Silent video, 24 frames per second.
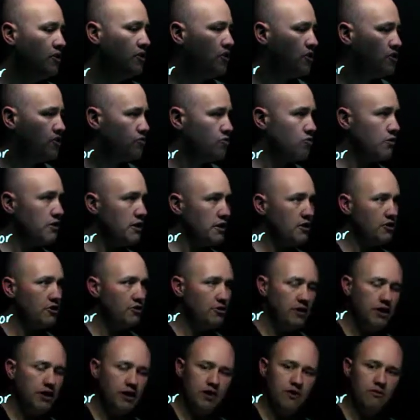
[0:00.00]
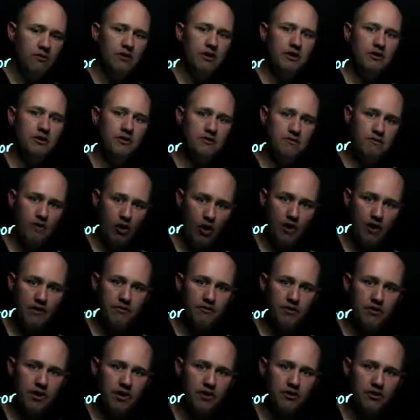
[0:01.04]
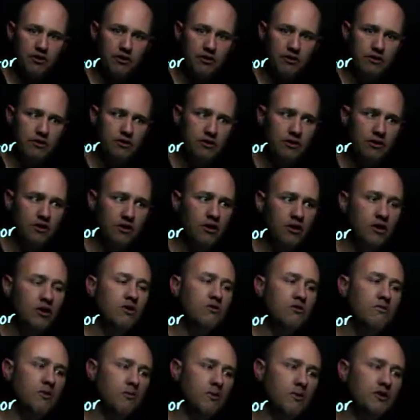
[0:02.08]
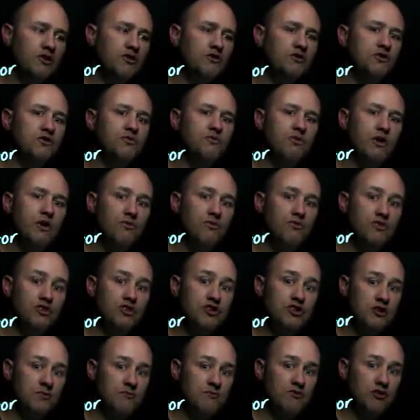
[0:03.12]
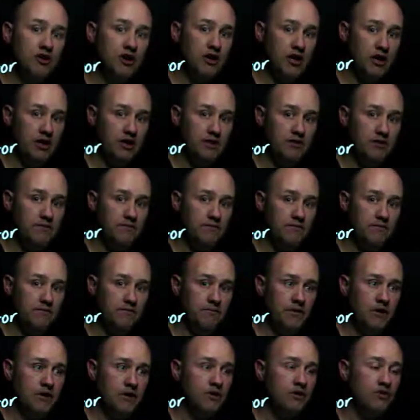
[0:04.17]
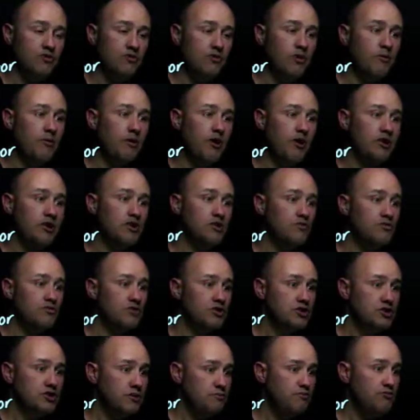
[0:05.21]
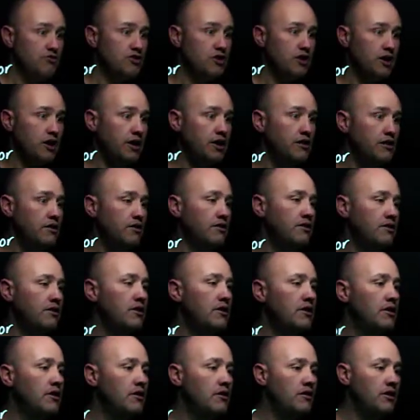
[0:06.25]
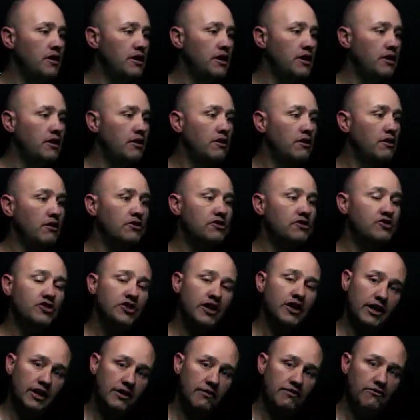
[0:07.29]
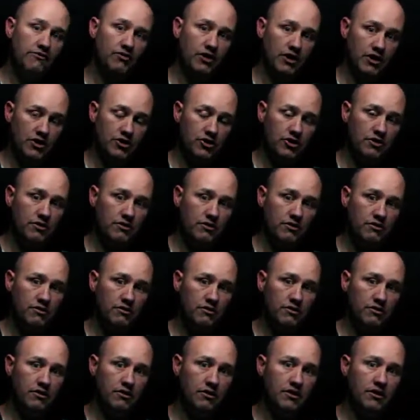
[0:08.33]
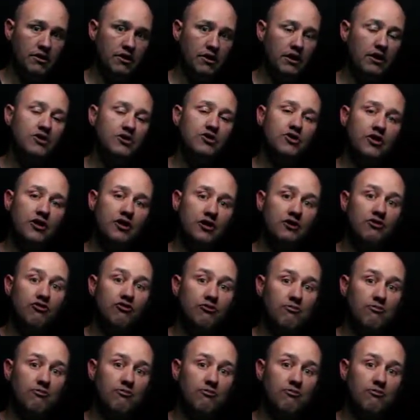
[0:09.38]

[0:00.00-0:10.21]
So what I'm going to do here, when you divide fractions, what we do is we reciprocate. So I'm going to reciprocate the second fraction and turn it into a